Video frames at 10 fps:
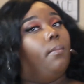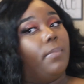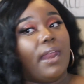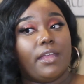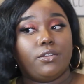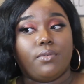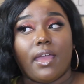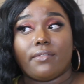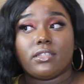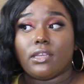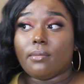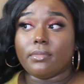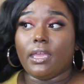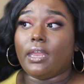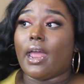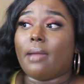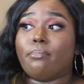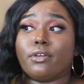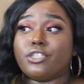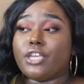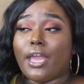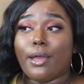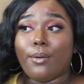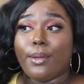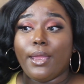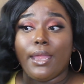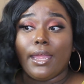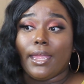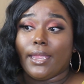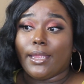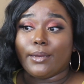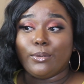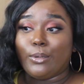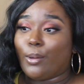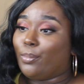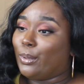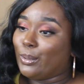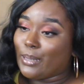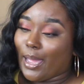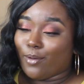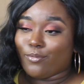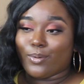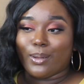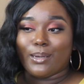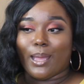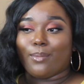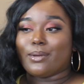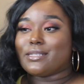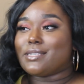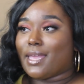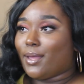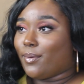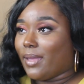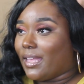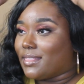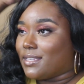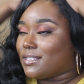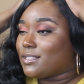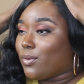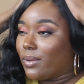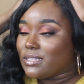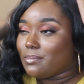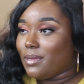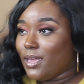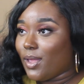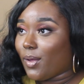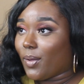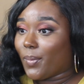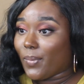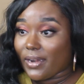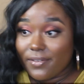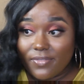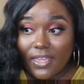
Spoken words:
But I do have some that I brush out and, you know, pull out for a night on the town, and this is going to be one of